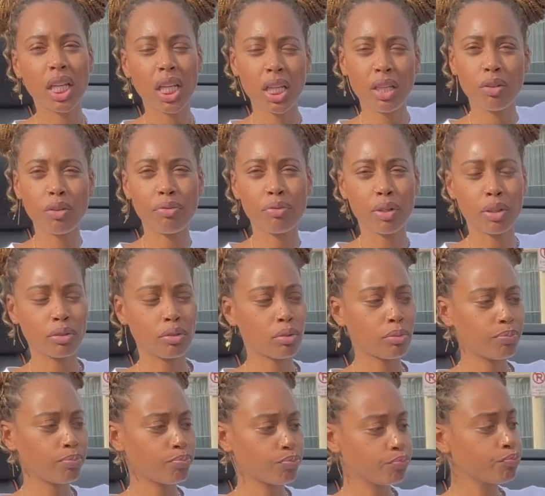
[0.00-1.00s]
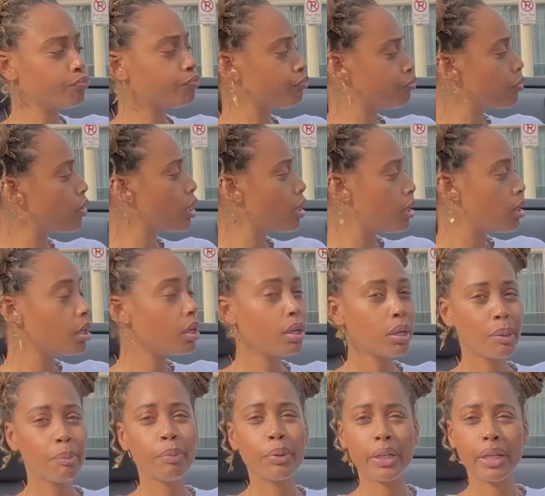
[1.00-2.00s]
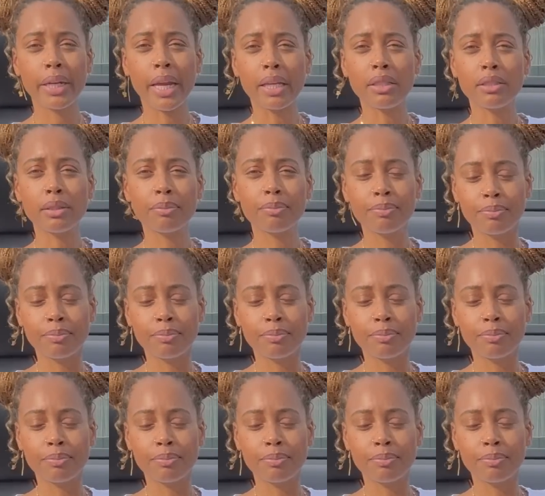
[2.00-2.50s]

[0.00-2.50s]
in the front. Pretty nice.